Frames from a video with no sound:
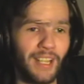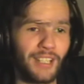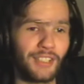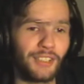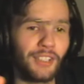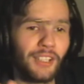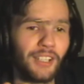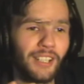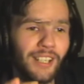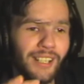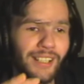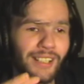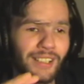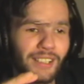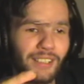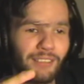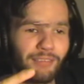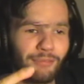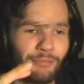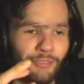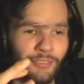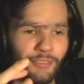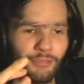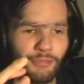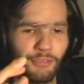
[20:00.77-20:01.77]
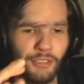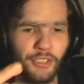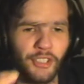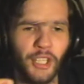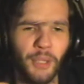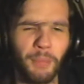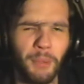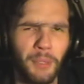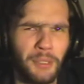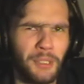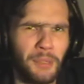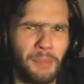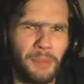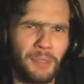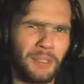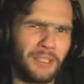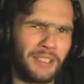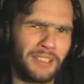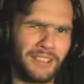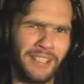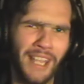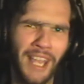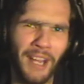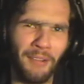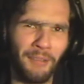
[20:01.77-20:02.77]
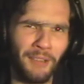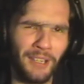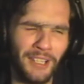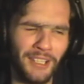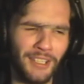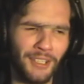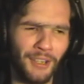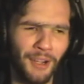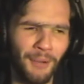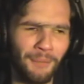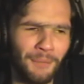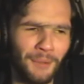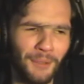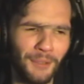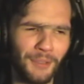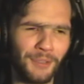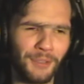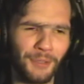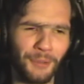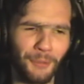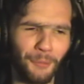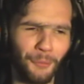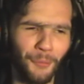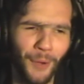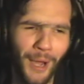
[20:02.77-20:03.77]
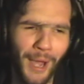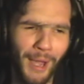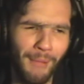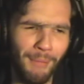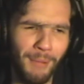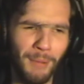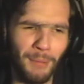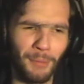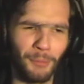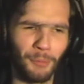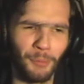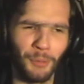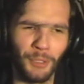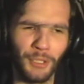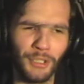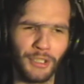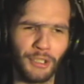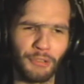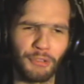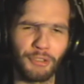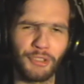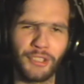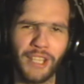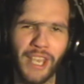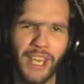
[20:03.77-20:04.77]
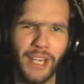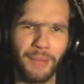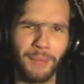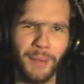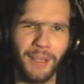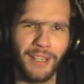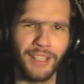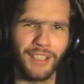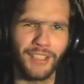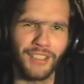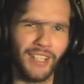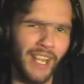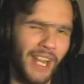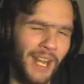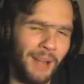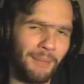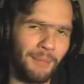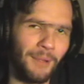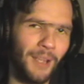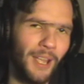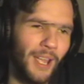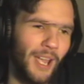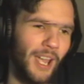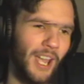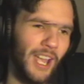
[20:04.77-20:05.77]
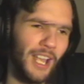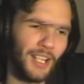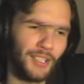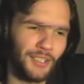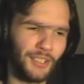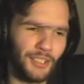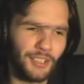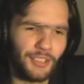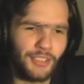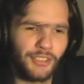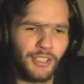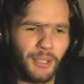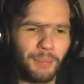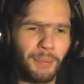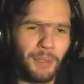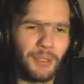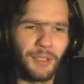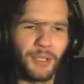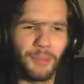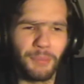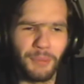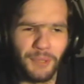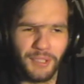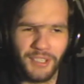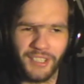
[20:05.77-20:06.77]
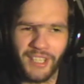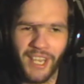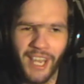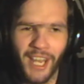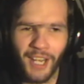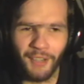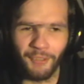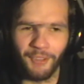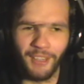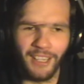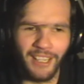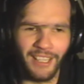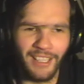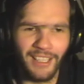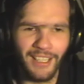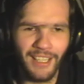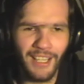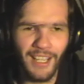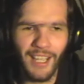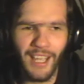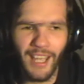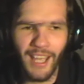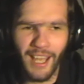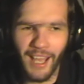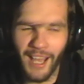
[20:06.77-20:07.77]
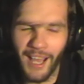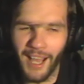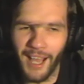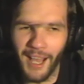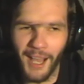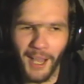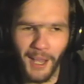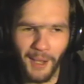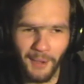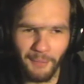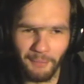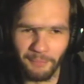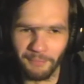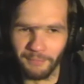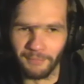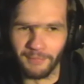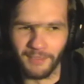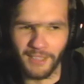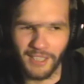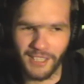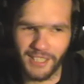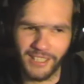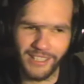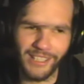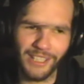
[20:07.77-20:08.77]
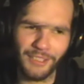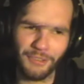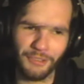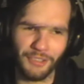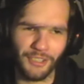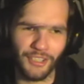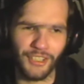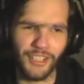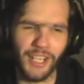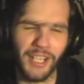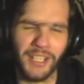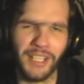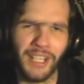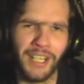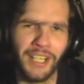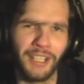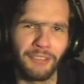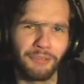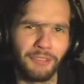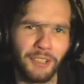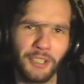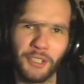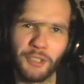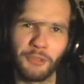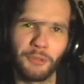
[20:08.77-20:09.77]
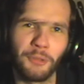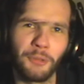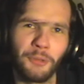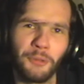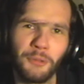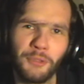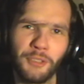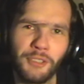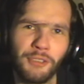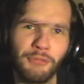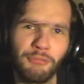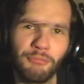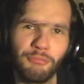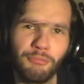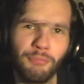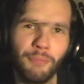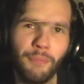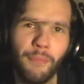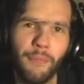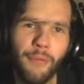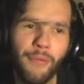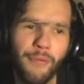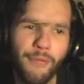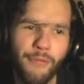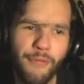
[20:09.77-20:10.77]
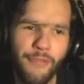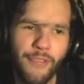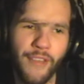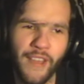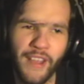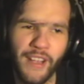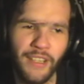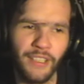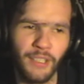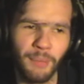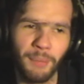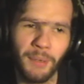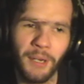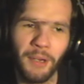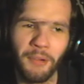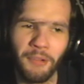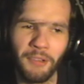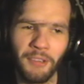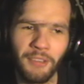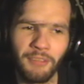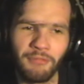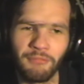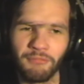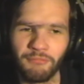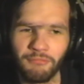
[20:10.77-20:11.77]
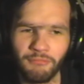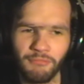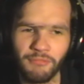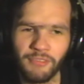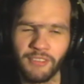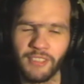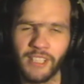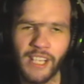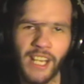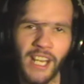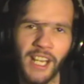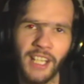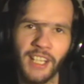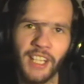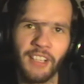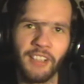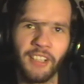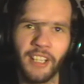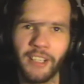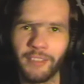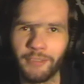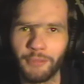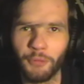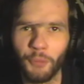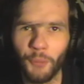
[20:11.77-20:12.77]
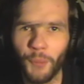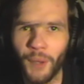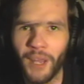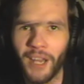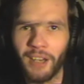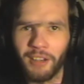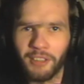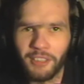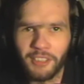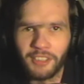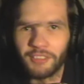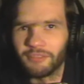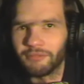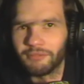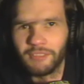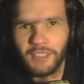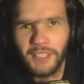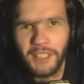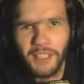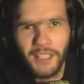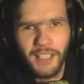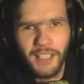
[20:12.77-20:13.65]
It's not like super, super scary, so I'm not sure why people were so scared about this game. It's not super, super scary. It's literally just satanic rituals and things appearing here, there, and everywhere, and...